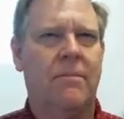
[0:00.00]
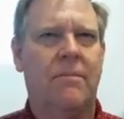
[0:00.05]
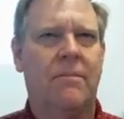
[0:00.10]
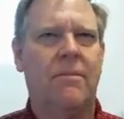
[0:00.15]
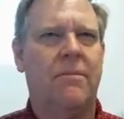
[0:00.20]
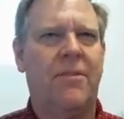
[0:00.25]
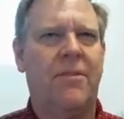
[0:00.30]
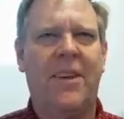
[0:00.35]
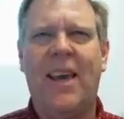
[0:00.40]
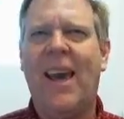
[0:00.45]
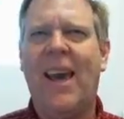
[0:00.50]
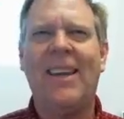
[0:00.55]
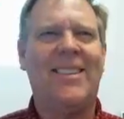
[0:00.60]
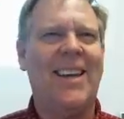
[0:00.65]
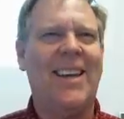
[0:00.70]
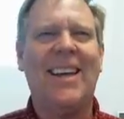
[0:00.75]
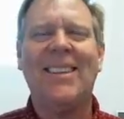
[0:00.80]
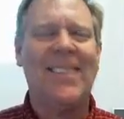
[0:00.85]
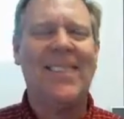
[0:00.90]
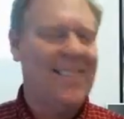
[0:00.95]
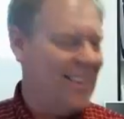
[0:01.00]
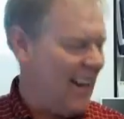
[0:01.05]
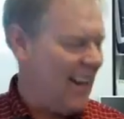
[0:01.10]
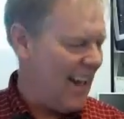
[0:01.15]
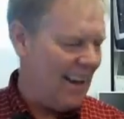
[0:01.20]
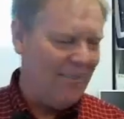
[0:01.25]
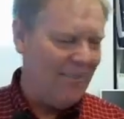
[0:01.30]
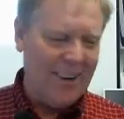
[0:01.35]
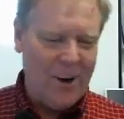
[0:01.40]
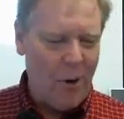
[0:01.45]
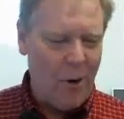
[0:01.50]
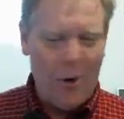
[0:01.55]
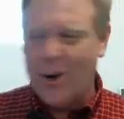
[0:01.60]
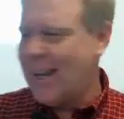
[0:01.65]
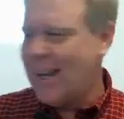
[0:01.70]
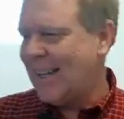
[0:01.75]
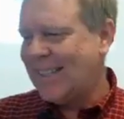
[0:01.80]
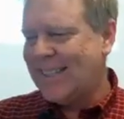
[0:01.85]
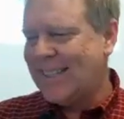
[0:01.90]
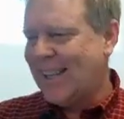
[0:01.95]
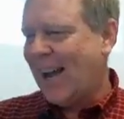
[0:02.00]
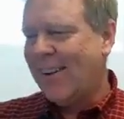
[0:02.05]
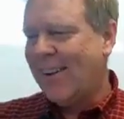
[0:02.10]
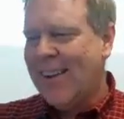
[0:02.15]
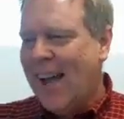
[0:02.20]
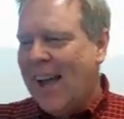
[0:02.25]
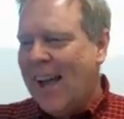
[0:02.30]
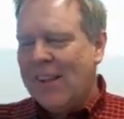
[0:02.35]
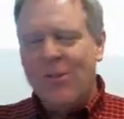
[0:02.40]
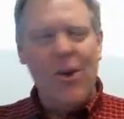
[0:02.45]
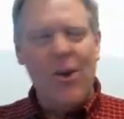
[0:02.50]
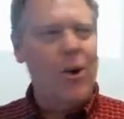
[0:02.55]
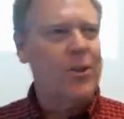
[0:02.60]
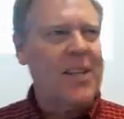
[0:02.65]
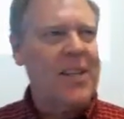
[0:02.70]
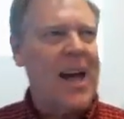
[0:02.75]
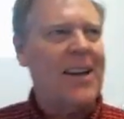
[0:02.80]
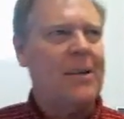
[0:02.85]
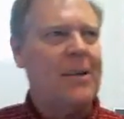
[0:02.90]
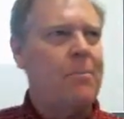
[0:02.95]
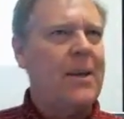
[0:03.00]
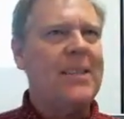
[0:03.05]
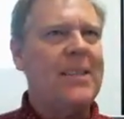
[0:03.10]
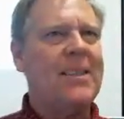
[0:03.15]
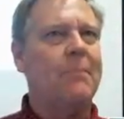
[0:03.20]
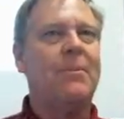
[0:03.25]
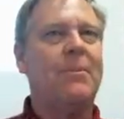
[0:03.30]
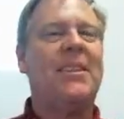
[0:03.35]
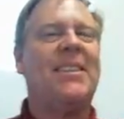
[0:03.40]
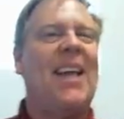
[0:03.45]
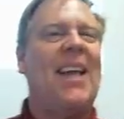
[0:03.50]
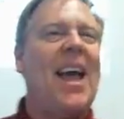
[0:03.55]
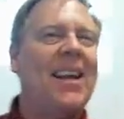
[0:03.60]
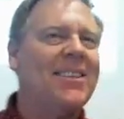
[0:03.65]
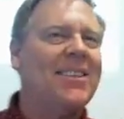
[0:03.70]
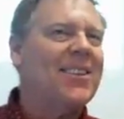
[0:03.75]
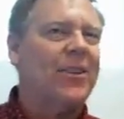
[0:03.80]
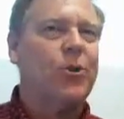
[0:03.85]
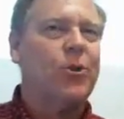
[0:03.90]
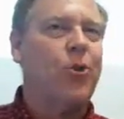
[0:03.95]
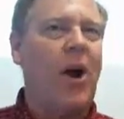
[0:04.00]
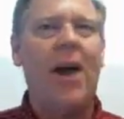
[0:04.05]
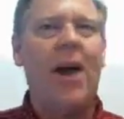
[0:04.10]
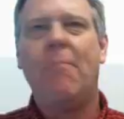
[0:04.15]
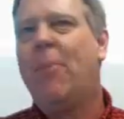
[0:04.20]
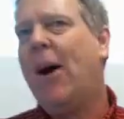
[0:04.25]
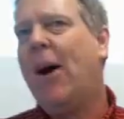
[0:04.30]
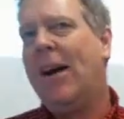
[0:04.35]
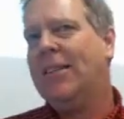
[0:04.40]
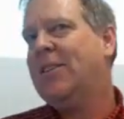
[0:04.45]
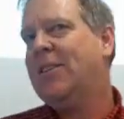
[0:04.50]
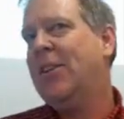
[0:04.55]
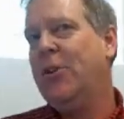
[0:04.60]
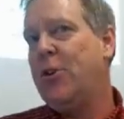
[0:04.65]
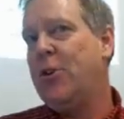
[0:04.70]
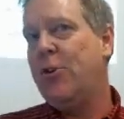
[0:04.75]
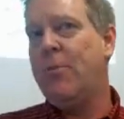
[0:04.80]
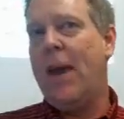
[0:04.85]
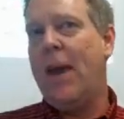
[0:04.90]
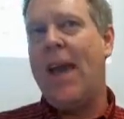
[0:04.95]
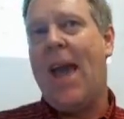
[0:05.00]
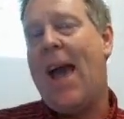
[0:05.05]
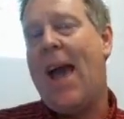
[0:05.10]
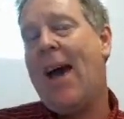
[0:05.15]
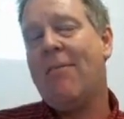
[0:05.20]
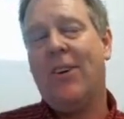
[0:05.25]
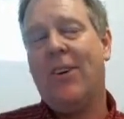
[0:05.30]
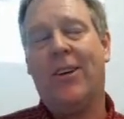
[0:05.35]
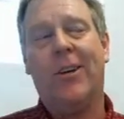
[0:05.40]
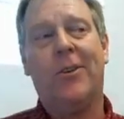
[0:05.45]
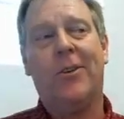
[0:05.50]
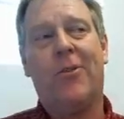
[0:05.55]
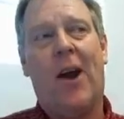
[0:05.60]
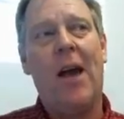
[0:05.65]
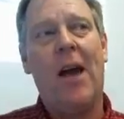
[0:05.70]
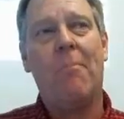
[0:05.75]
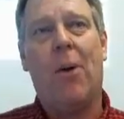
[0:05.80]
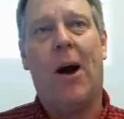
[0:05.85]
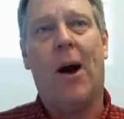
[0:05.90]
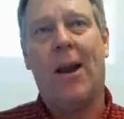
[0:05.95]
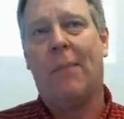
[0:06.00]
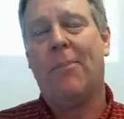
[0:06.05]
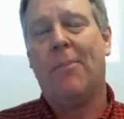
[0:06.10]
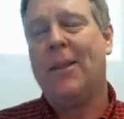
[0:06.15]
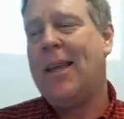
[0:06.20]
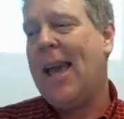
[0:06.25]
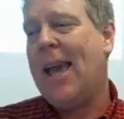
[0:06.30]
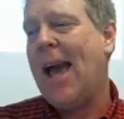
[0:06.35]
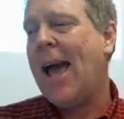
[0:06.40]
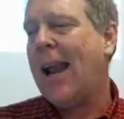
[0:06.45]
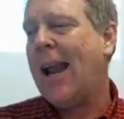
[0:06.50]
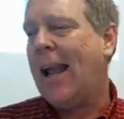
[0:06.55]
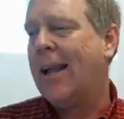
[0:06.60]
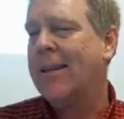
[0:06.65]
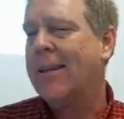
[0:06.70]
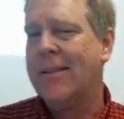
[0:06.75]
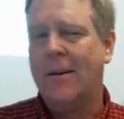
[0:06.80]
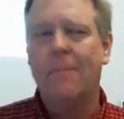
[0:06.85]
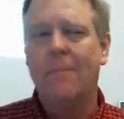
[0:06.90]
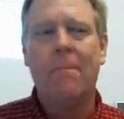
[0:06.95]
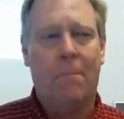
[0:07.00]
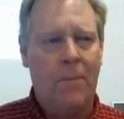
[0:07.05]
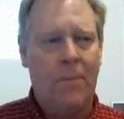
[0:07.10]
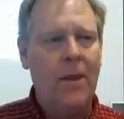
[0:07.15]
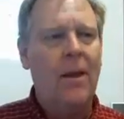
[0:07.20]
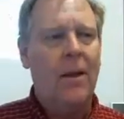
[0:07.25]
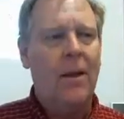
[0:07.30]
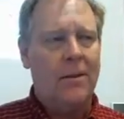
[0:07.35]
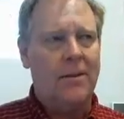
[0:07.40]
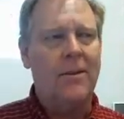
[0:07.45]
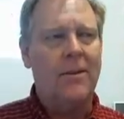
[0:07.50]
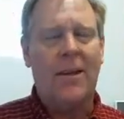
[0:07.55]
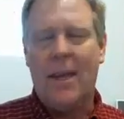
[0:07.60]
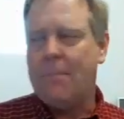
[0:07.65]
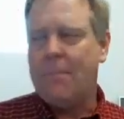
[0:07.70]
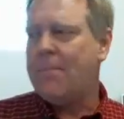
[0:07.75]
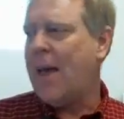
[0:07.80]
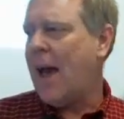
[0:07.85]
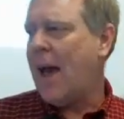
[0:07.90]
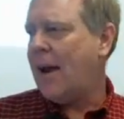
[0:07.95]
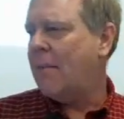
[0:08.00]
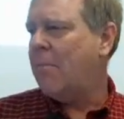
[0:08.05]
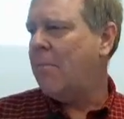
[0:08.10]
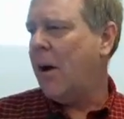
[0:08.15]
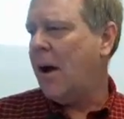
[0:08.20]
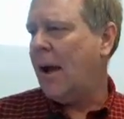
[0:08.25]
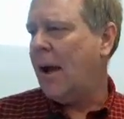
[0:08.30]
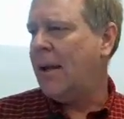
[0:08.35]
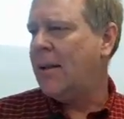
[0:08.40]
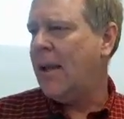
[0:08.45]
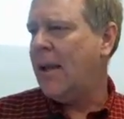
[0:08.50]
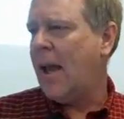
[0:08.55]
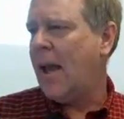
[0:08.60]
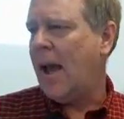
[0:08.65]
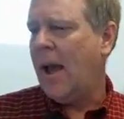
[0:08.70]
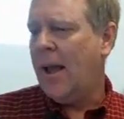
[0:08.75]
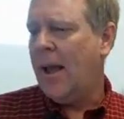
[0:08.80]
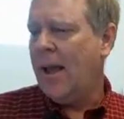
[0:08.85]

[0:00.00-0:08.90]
VHS, yeah, recording stuff. Those had to be substantial tripods. So you may have a good tripod up in the attic. So keep that in mind, yeah.